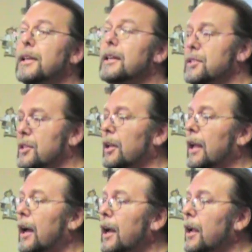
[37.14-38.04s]
I said, it's
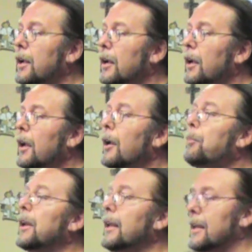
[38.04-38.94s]
still high,
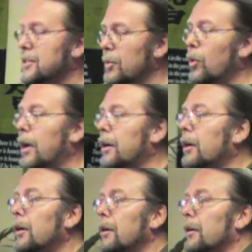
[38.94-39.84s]
but get some
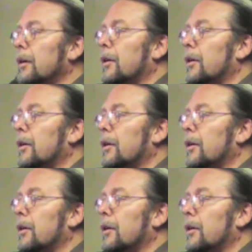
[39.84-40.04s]
water.